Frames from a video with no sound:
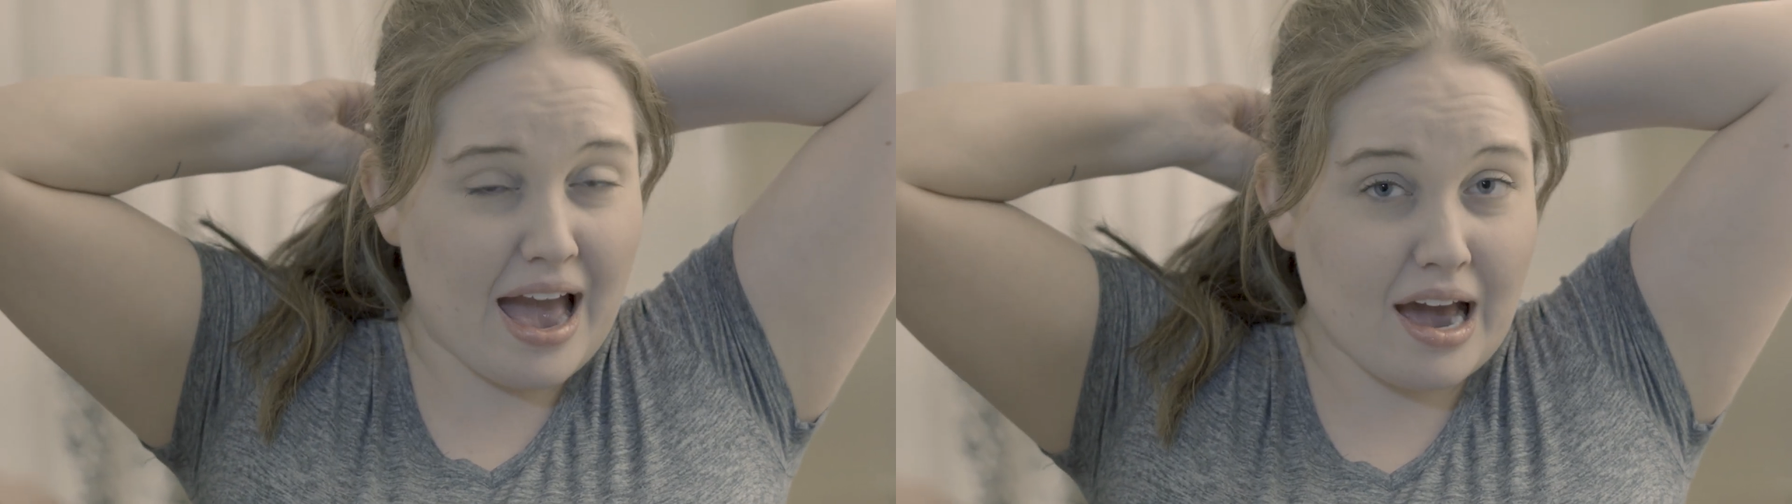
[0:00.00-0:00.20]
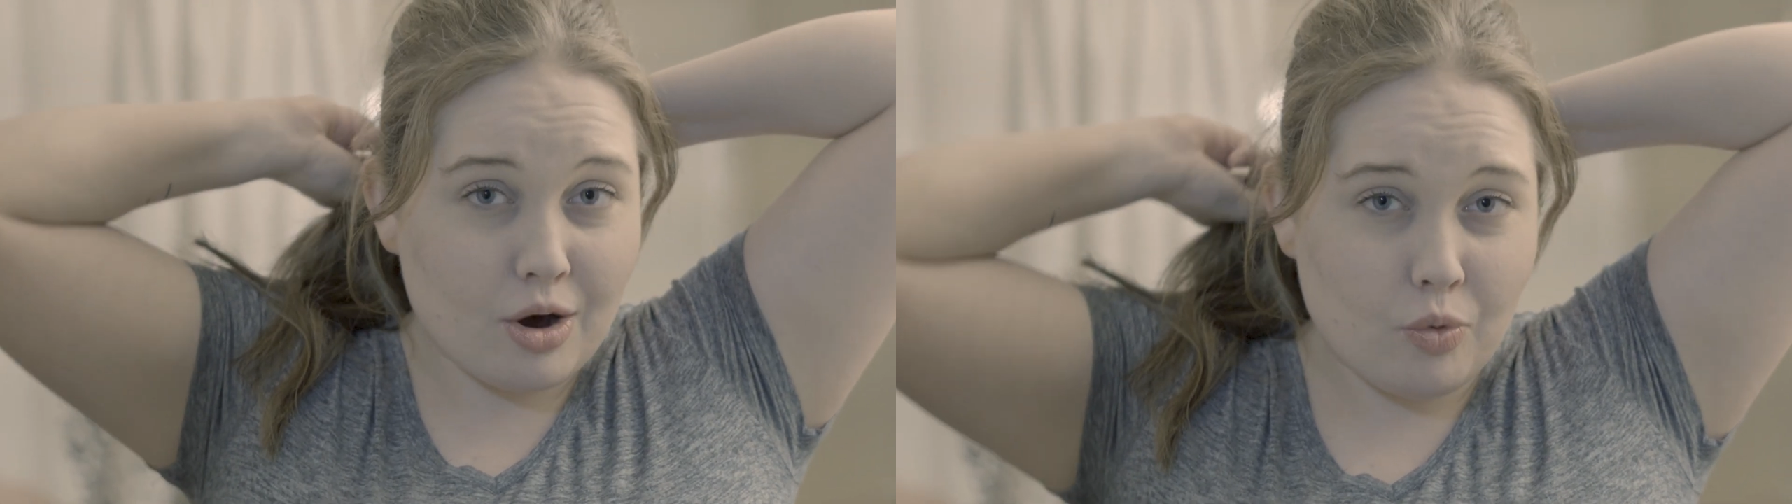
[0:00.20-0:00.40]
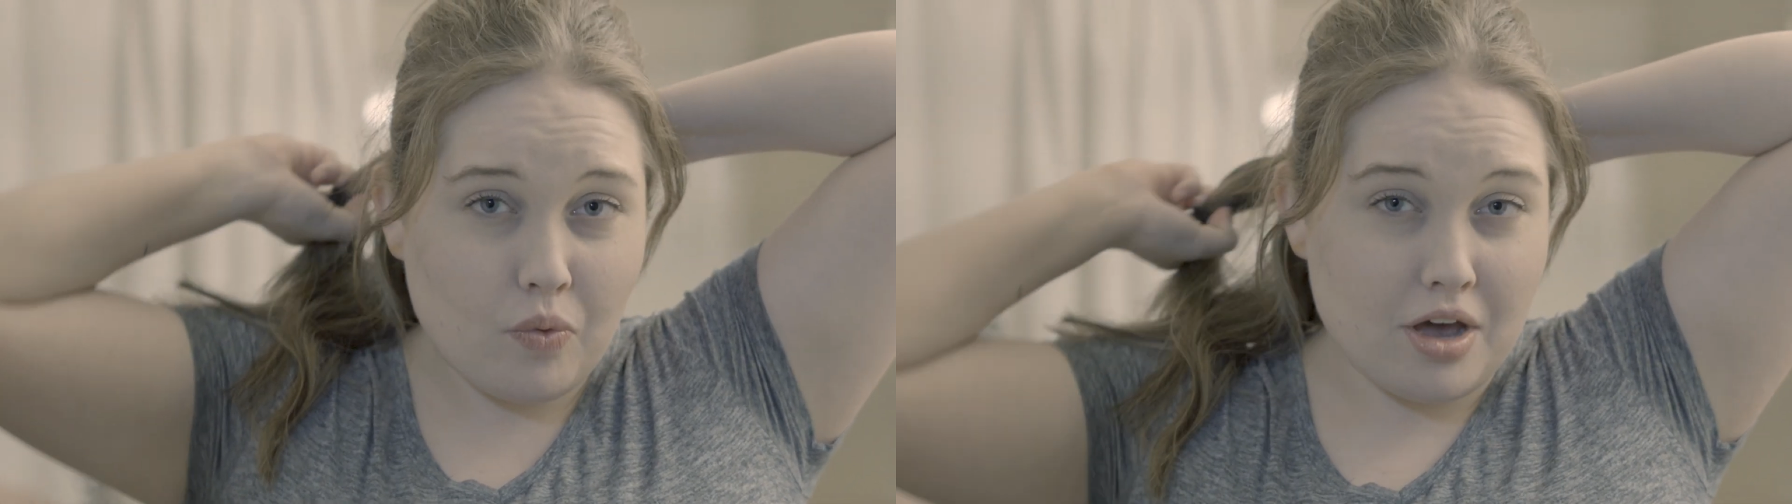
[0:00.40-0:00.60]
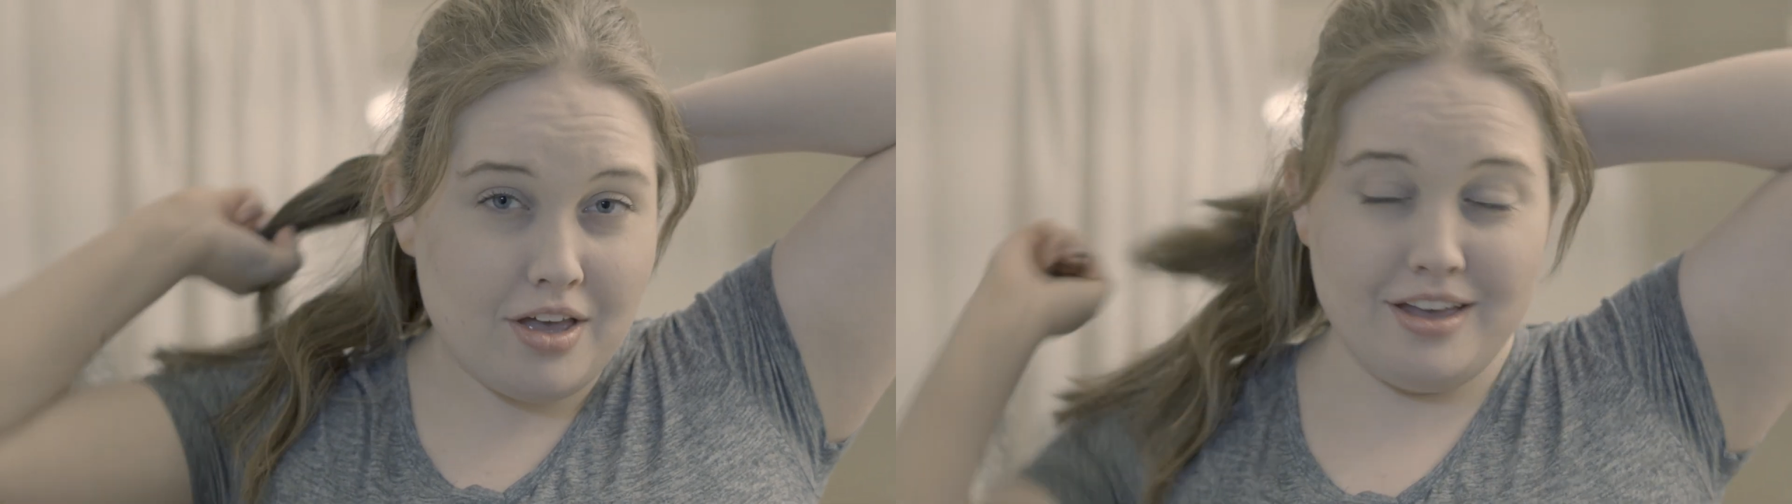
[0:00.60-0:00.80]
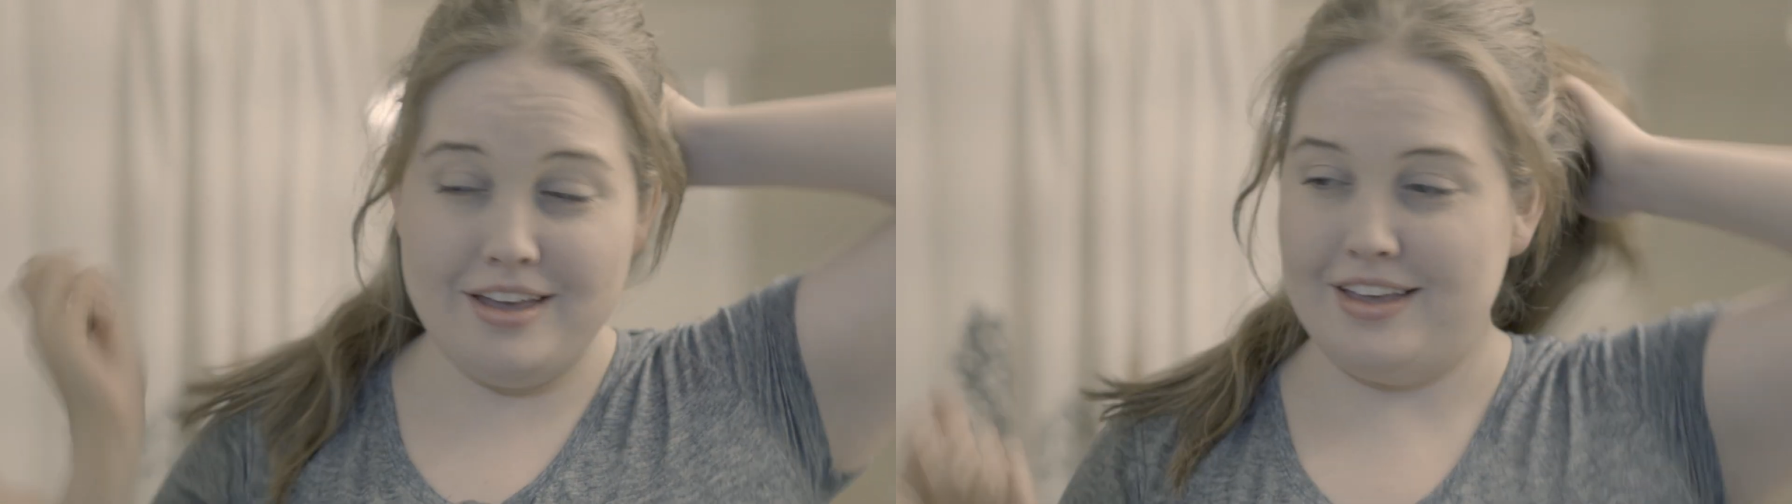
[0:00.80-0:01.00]

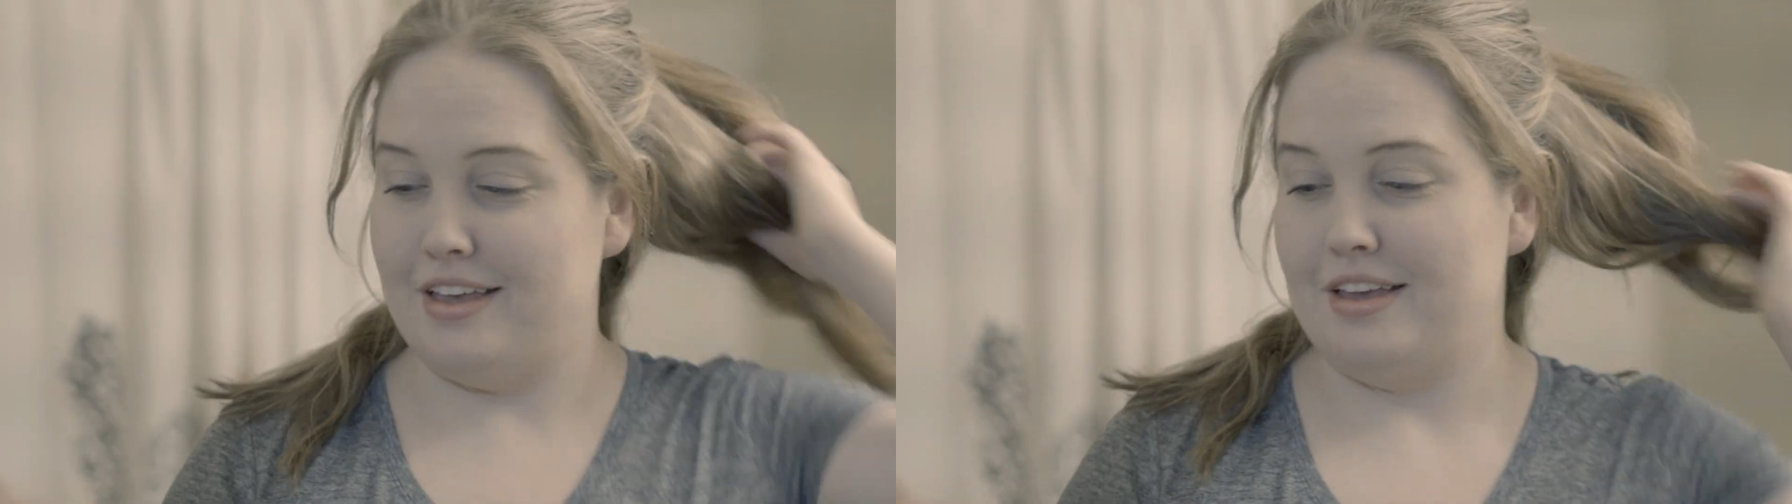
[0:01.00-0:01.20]
Ow.